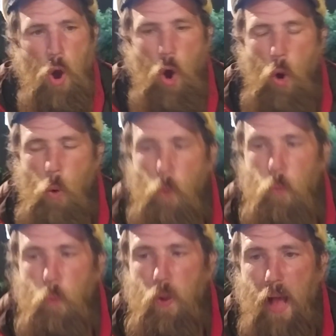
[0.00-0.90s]
Oh,
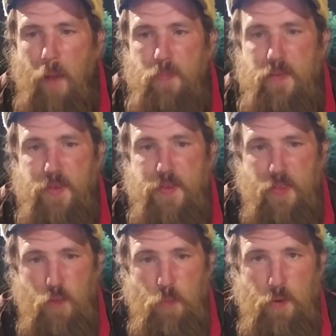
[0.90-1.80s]
well, I believe it's a
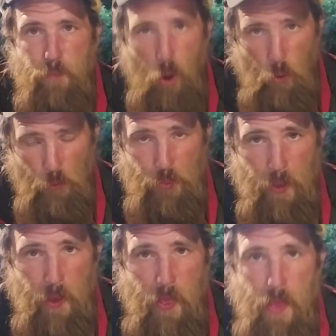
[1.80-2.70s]
little bit of both,
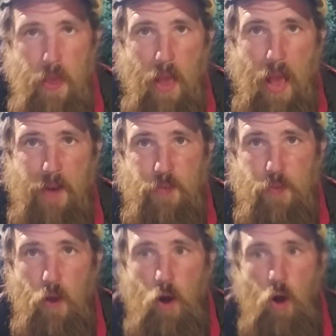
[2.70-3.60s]
and it's
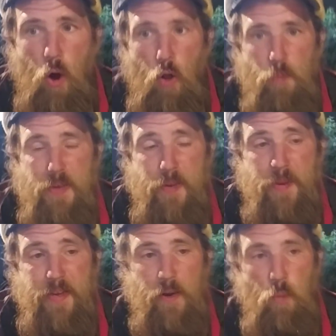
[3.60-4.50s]
all
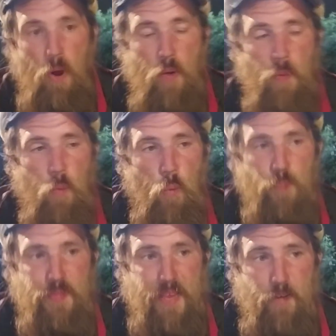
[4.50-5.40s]
depending on what
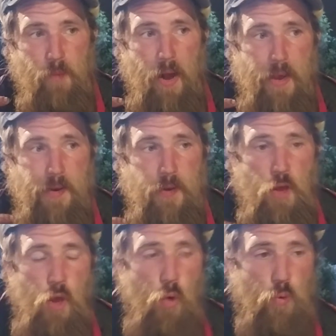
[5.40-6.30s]
state of mind
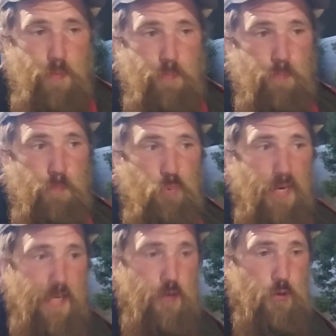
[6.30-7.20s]
we bring
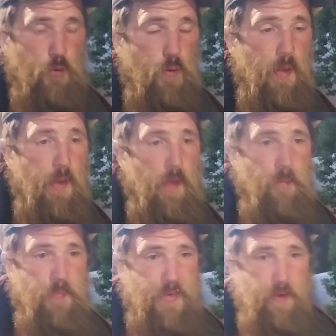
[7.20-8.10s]
it to,
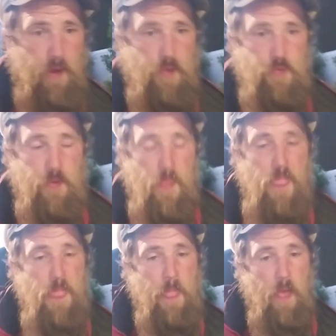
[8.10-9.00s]
because
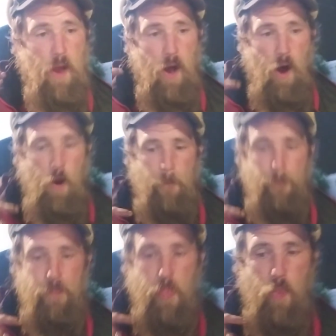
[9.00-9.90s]

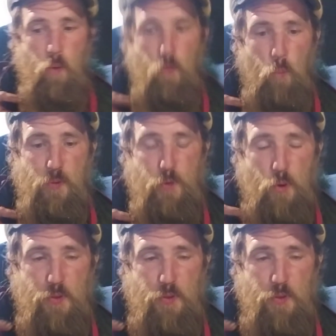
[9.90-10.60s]
when we go to